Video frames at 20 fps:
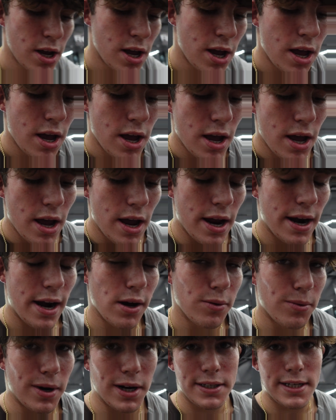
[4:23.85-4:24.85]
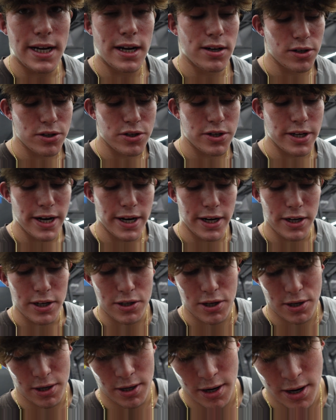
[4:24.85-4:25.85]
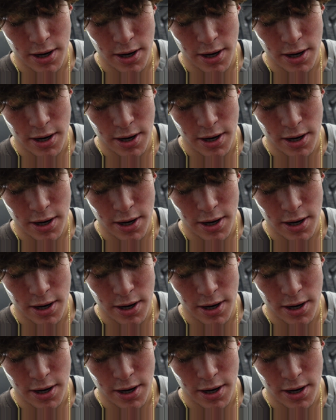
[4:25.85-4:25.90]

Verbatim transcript: Bro, and I went downstairs